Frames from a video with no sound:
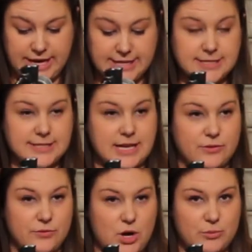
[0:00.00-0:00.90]
cases that
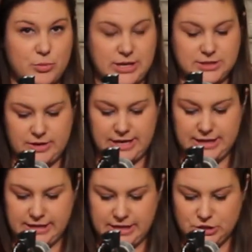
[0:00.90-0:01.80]
involve parental
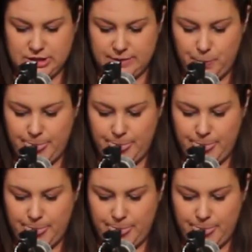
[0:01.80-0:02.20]
alienation,